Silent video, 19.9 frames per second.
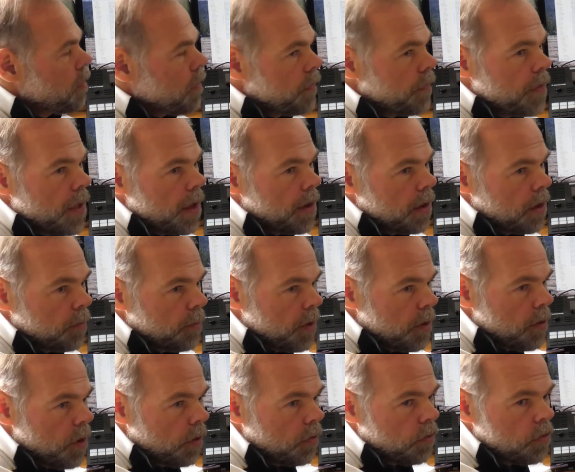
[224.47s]
and then it'll
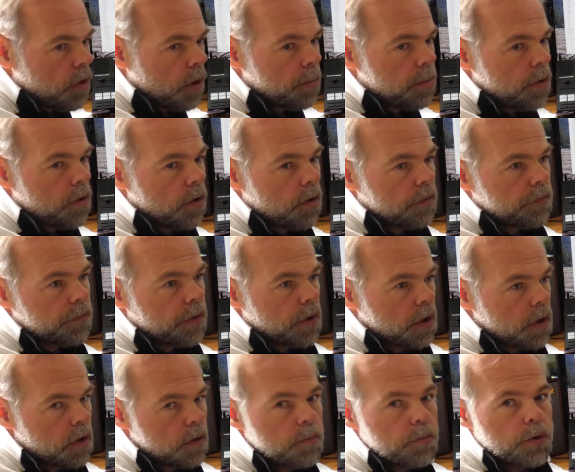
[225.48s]
be on top of
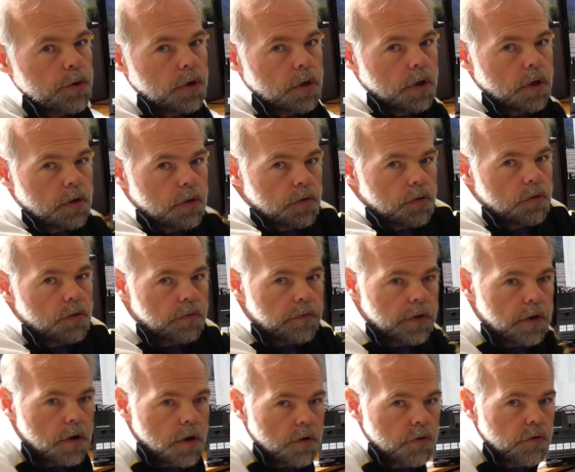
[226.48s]
putting it to
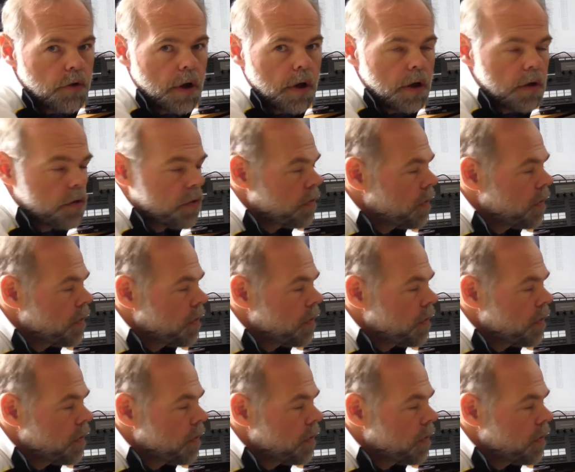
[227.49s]
video tracks,